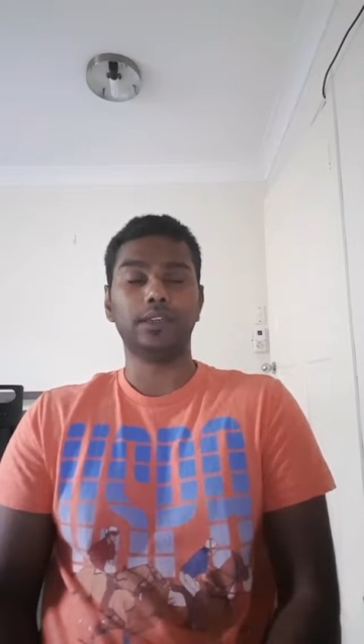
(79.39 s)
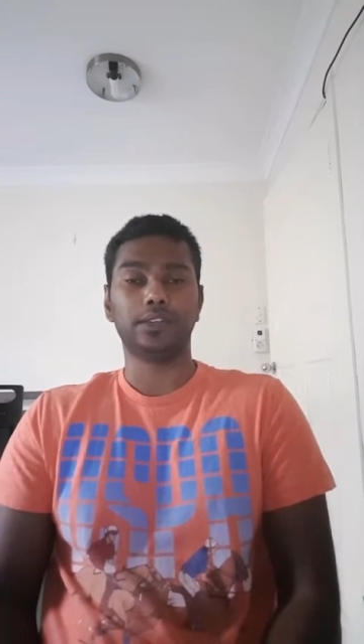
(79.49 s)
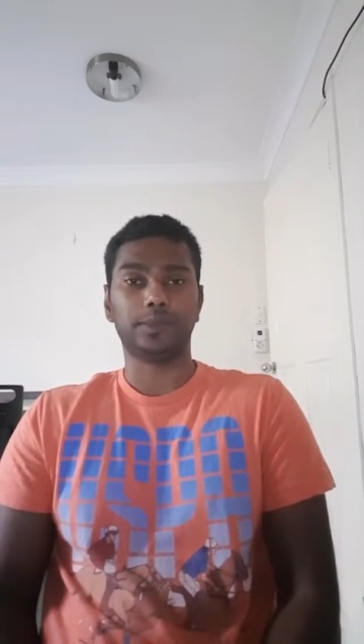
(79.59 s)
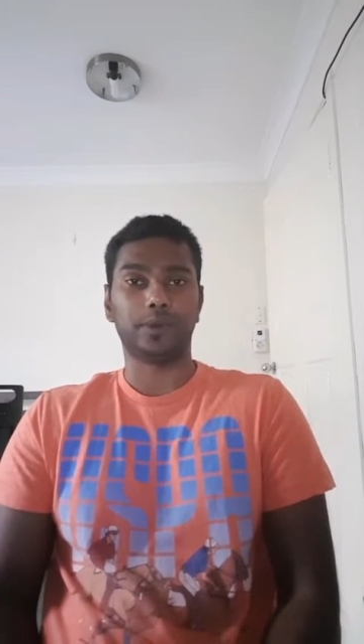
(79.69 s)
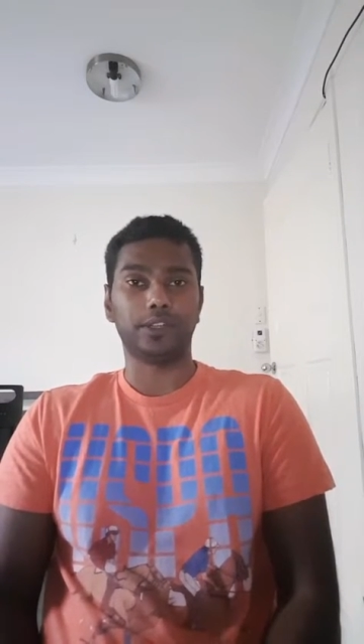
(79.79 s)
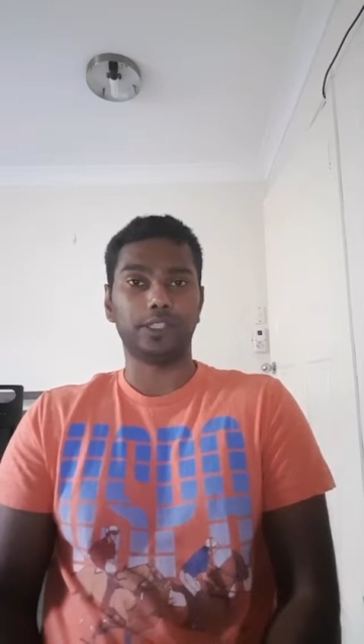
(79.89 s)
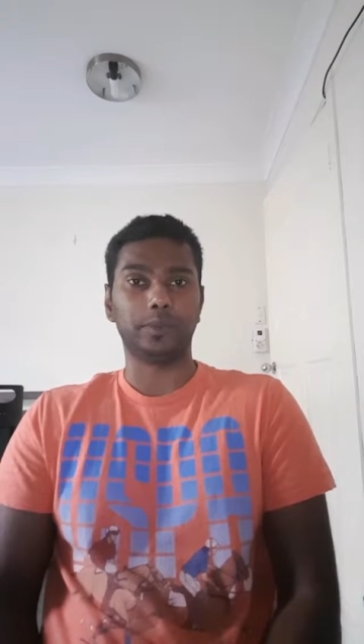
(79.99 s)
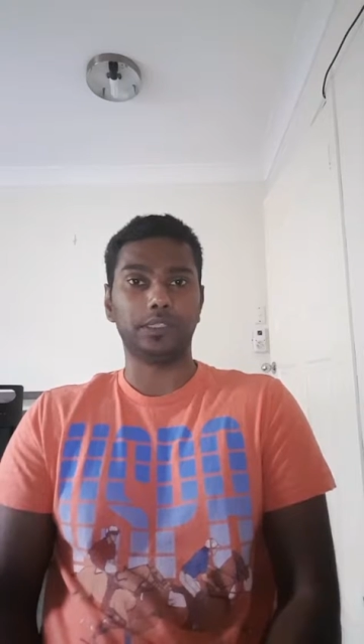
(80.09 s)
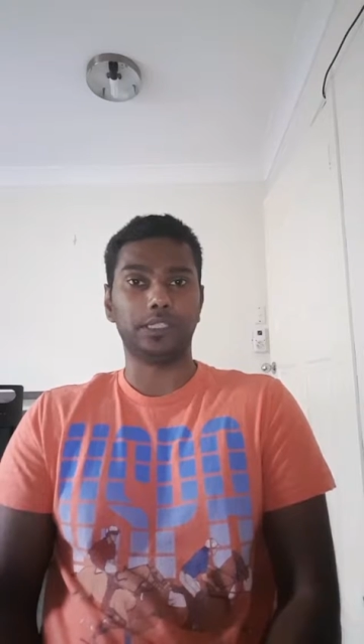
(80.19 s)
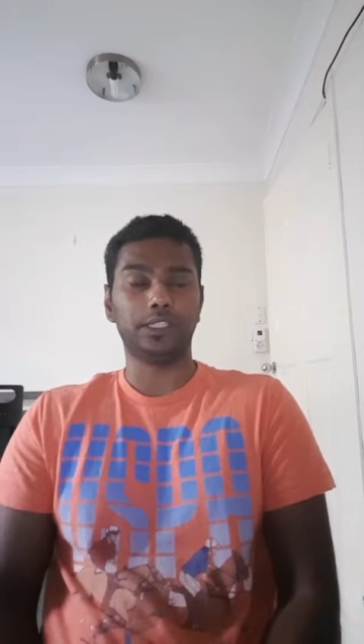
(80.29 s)

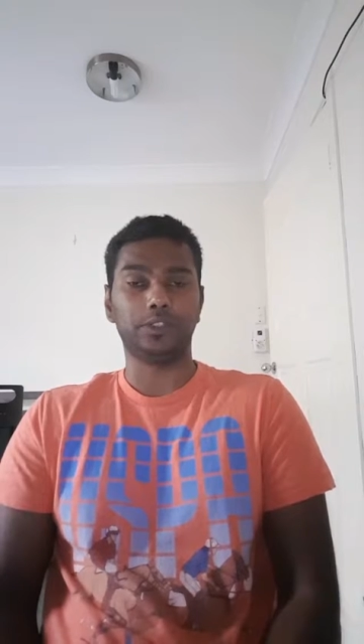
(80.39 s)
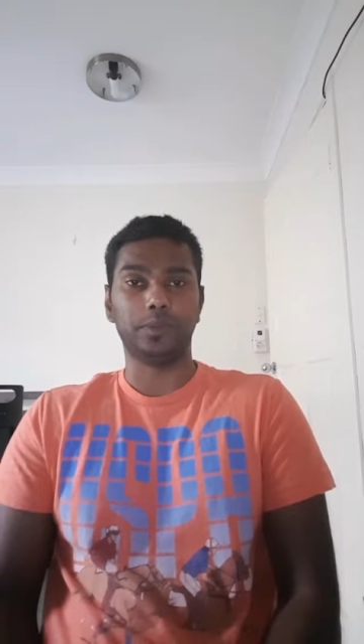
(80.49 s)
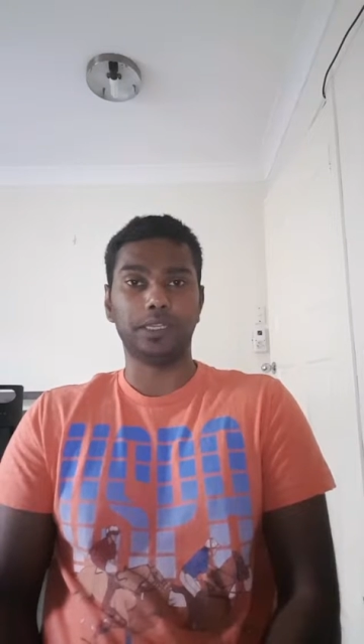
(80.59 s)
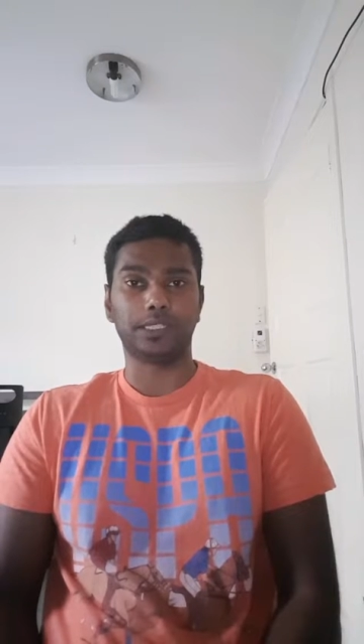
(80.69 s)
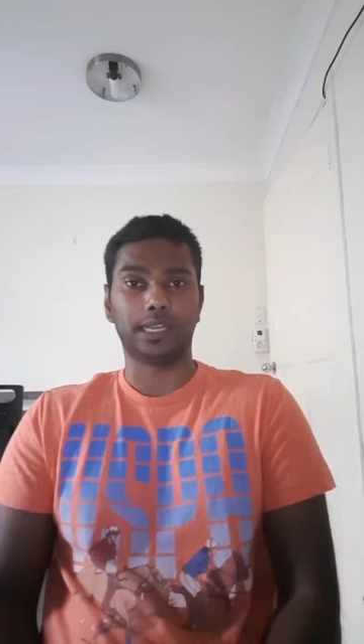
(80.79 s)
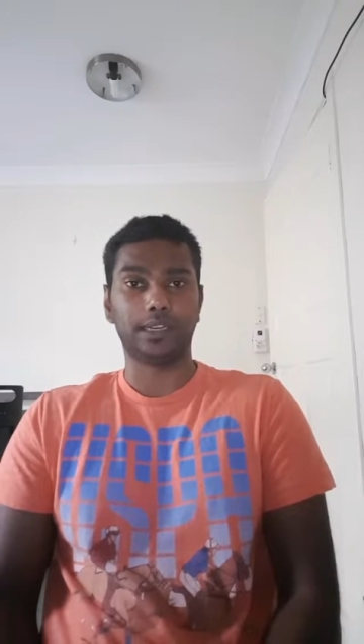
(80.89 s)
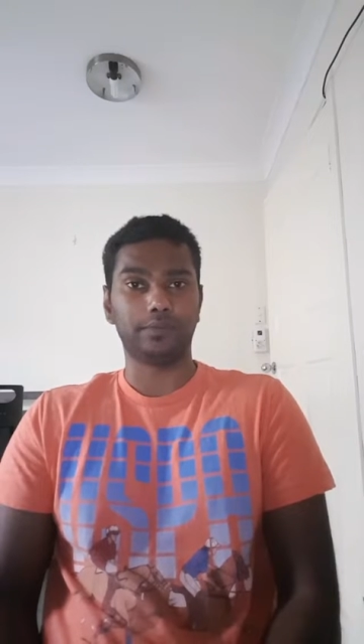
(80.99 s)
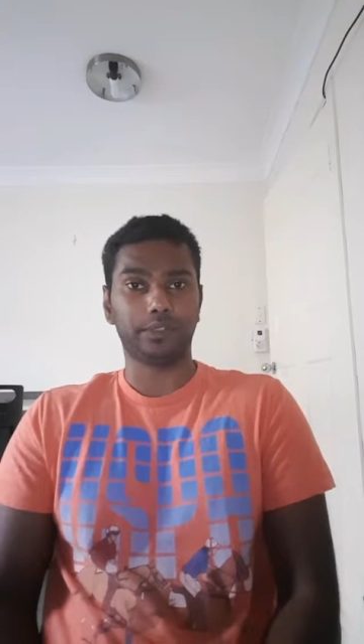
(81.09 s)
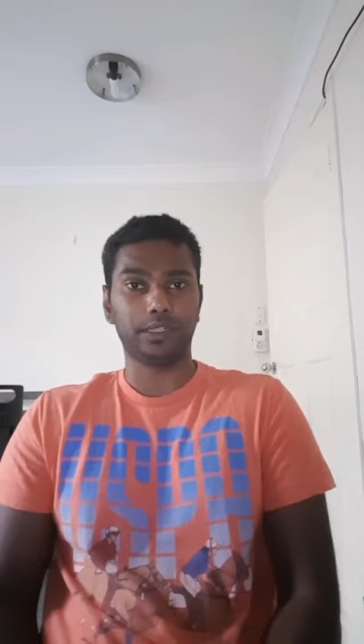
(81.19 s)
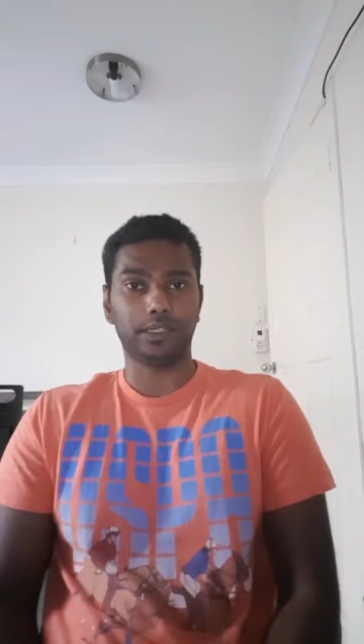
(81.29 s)
responsibilities should be assigned
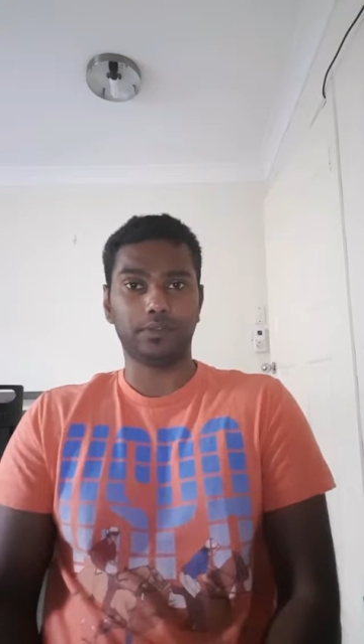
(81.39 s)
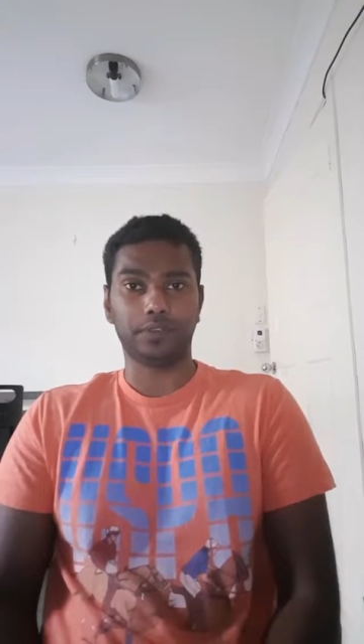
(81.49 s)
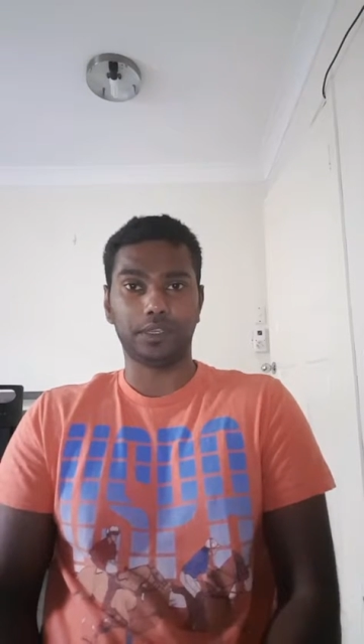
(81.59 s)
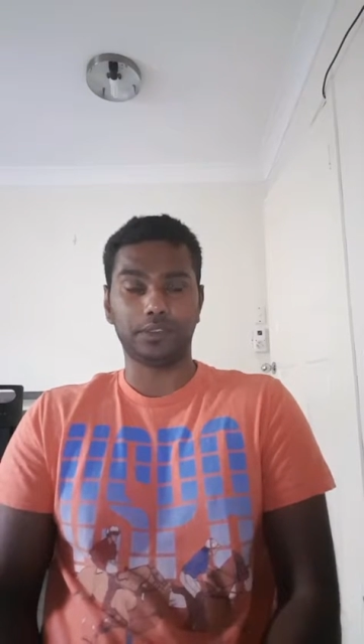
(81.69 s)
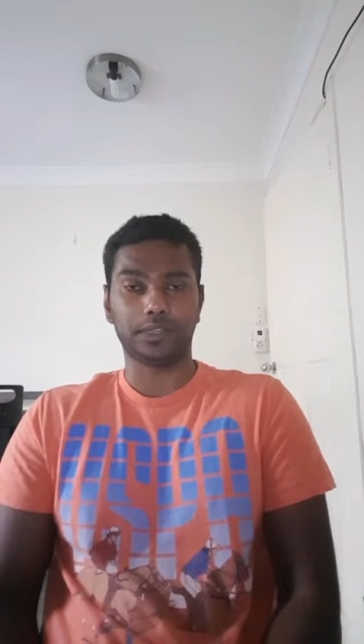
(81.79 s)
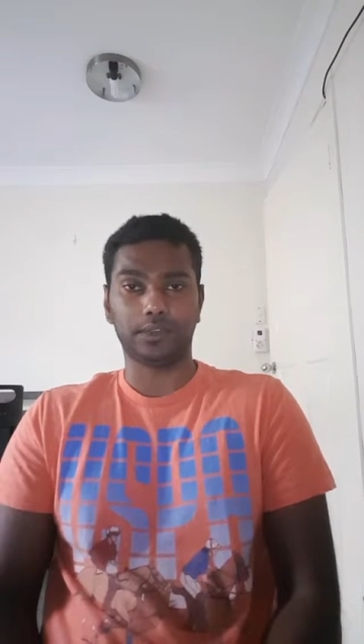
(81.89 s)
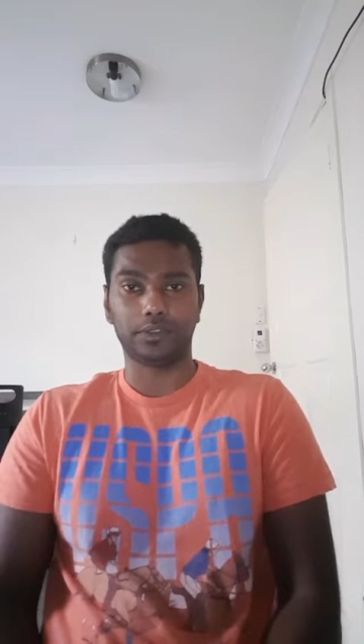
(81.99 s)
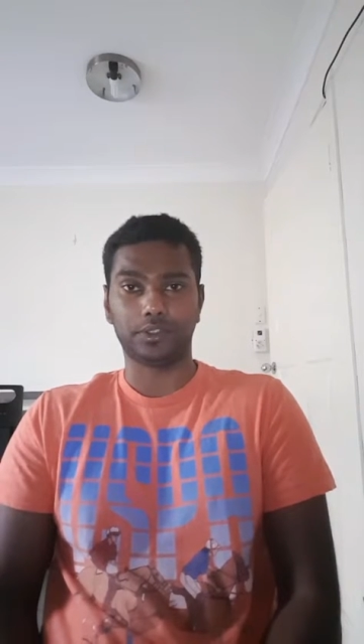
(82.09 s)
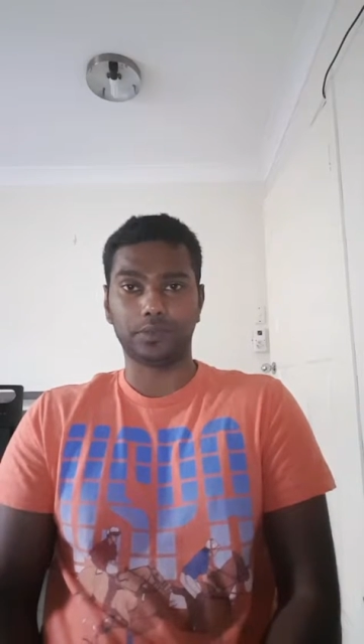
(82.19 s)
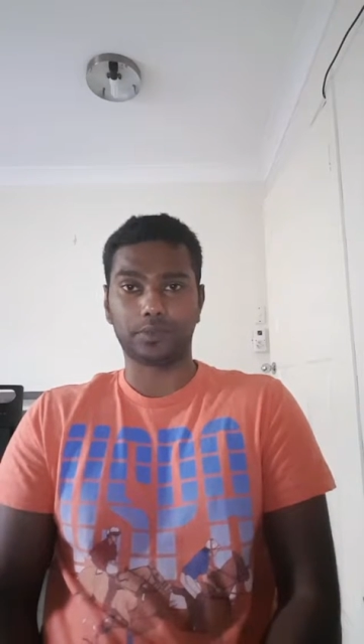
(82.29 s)
for the certification and
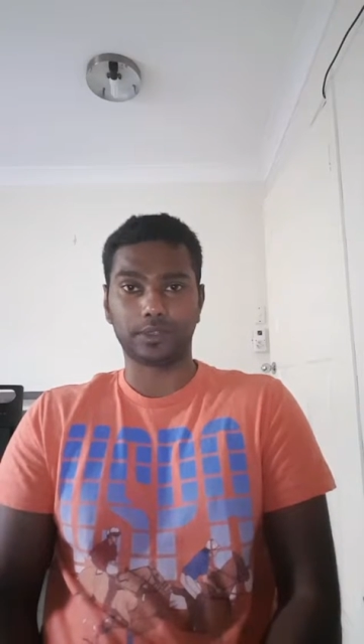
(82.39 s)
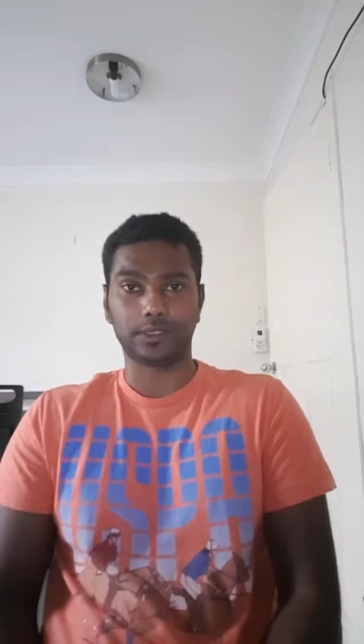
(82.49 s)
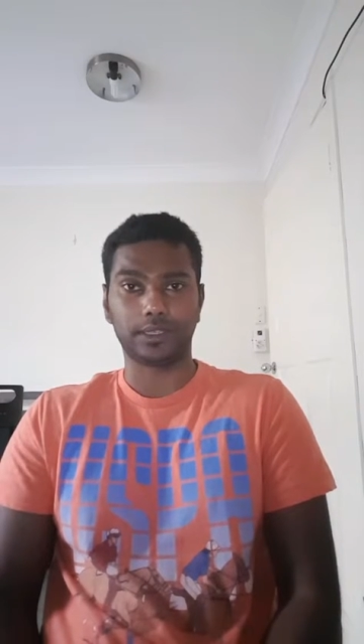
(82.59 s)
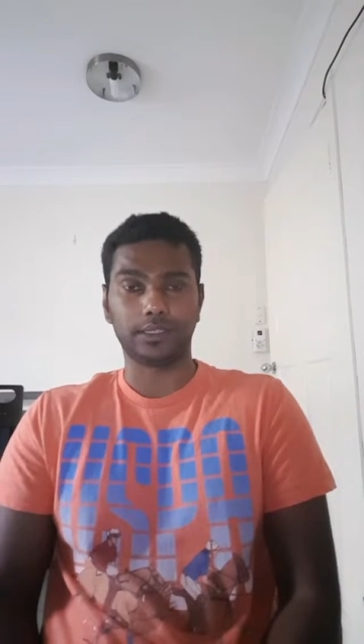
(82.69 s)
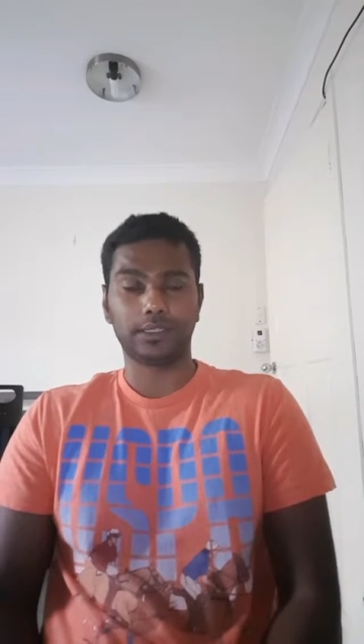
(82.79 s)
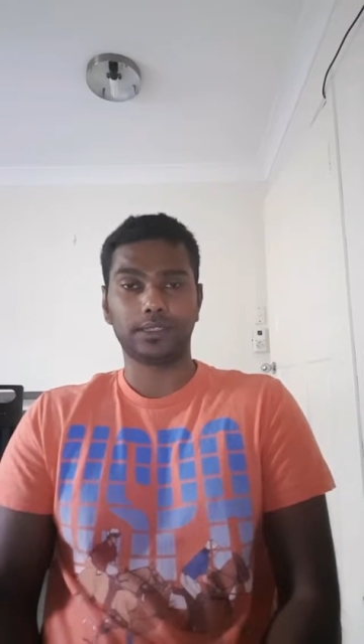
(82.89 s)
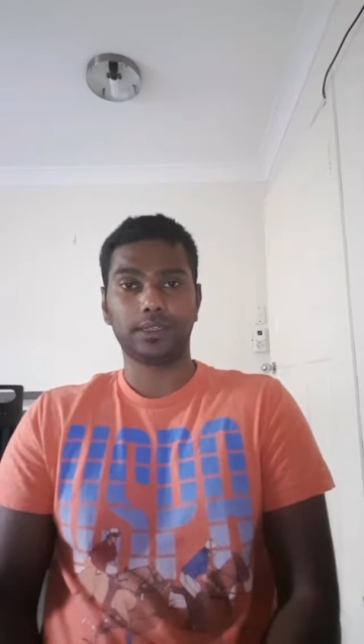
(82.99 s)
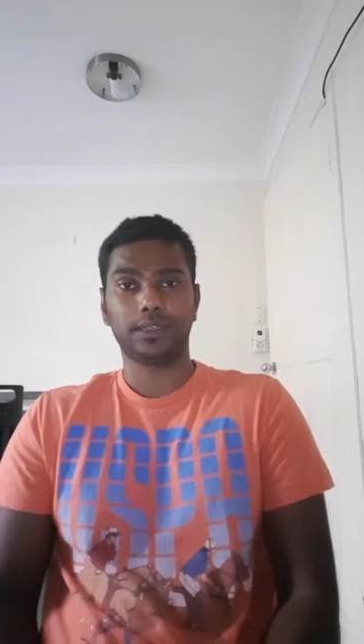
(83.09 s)
accreditation process.